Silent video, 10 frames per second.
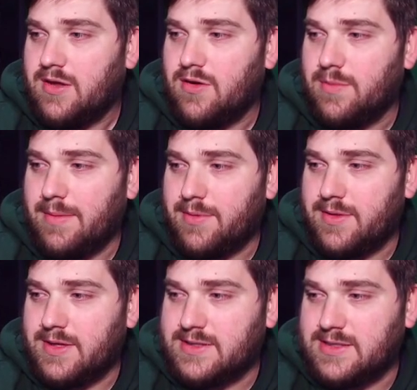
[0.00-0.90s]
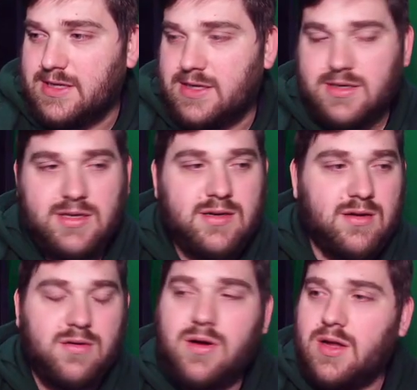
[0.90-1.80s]
You remember this scene,
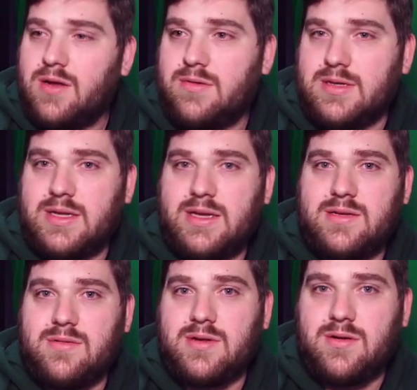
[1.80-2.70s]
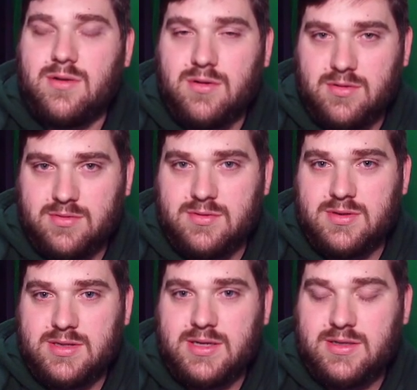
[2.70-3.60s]
when they do the
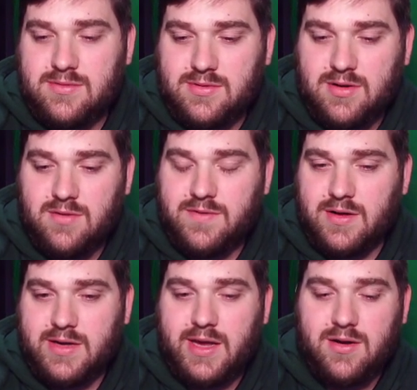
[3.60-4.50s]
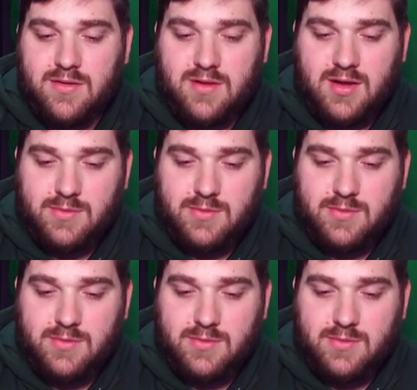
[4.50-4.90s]
whole volcano thing,